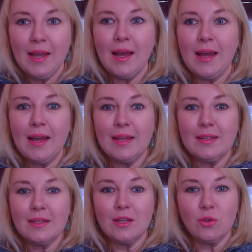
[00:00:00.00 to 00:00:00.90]

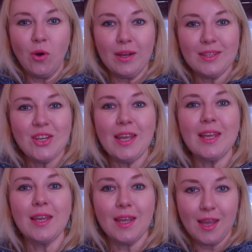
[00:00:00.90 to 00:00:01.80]
and you are
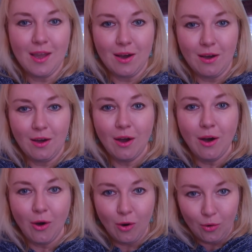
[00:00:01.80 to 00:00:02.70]
taking care
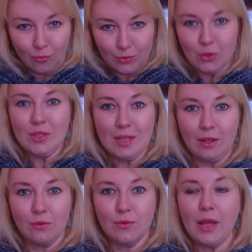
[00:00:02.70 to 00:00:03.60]
of
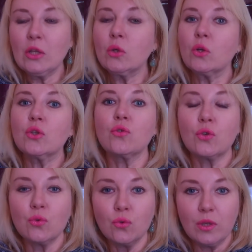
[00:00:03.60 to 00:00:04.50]
yourself and you're
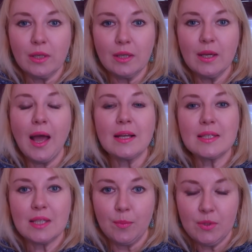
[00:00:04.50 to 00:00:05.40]
truly
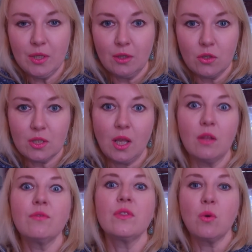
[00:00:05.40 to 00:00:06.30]
accepting
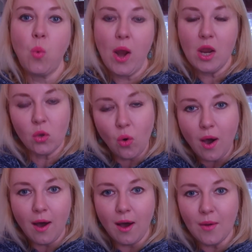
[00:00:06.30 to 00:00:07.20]
yourself the way you
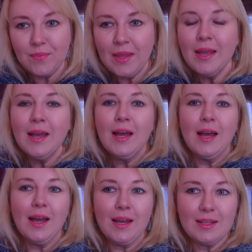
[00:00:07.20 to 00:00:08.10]
are.
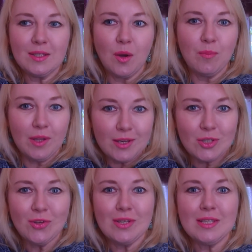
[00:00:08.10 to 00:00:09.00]
And plus
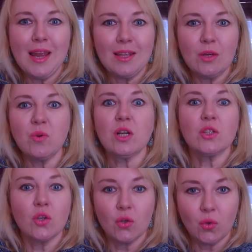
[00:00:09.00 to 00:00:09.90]
you are saying the
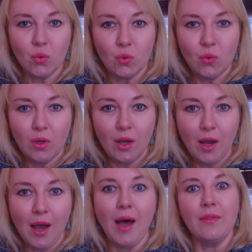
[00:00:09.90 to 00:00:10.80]
words you
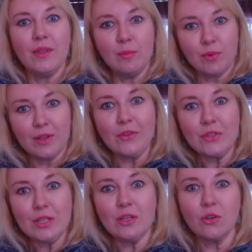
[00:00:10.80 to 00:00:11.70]
and then
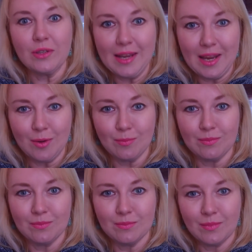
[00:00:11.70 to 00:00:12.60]
pronouncing your name,
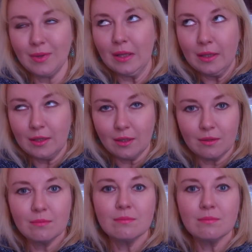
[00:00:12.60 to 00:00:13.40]
Elena,